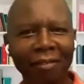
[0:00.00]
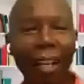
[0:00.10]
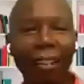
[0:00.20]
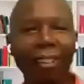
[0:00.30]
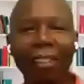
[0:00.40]

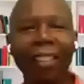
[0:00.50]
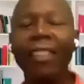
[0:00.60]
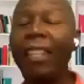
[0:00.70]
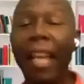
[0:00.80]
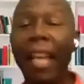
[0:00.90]
No.
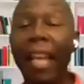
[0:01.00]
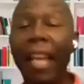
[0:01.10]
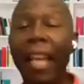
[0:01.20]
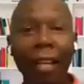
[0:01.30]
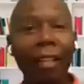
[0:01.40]
No,
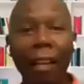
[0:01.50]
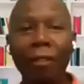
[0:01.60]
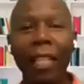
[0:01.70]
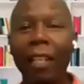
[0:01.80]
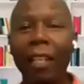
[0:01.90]
they don't
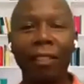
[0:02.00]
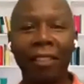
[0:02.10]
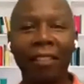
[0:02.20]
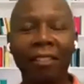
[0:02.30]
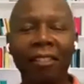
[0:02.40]
have
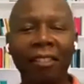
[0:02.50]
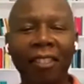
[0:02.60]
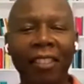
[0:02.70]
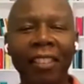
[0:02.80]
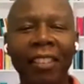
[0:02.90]
sales.
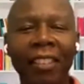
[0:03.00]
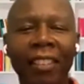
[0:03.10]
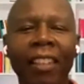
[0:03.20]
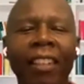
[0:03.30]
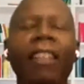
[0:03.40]

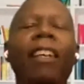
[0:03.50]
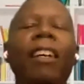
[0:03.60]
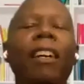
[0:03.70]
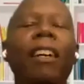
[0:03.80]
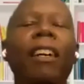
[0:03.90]

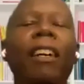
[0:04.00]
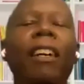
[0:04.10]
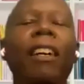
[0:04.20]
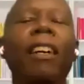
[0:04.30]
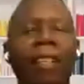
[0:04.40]
Okay.
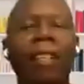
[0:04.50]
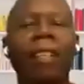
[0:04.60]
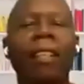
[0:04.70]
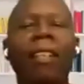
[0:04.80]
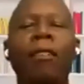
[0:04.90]

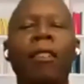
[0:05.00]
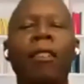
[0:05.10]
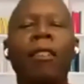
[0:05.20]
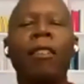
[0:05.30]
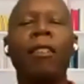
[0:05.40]

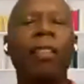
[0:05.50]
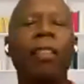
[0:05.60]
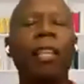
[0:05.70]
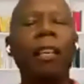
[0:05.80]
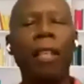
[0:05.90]

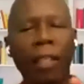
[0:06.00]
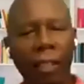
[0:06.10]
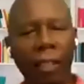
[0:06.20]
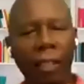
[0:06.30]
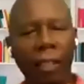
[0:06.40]
So there's
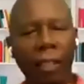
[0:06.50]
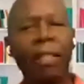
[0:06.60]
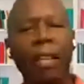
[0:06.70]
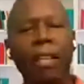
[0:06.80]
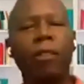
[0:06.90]

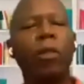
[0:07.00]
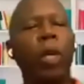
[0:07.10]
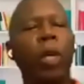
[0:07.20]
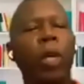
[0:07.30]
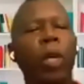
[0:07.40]
another group
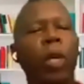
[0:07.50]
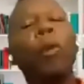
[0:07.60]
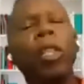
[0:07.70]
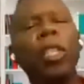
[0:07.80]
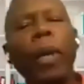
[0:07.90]
where they
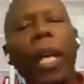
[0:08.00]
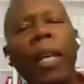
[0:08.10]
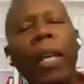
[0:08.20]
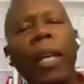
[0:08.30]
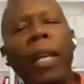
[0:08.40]
will
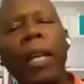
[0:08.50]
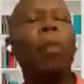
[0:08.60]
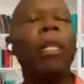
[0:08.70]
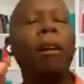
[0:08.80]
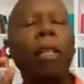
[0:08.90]
spend,
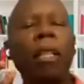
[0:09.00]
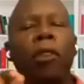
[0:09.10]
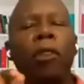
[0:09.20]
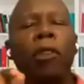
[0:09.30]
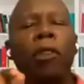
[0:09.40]
but only
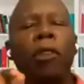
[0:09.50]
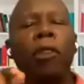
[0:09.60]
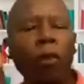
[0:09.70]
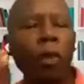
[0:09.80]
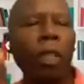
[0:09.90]
if you
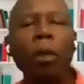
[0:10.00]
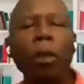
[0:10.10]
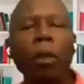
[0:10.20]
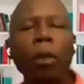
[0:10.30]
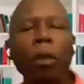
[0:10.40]
have
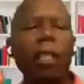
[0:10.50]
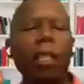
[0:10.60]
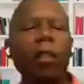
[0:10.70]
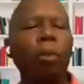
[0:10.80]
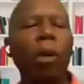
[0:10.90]
two
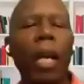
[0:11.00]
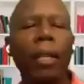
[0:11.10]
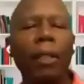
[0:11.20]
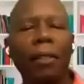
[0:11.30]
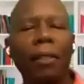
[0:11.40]
digits in your
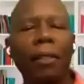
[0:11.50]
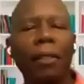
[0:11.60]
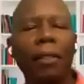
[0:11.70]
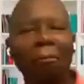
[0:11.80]
price.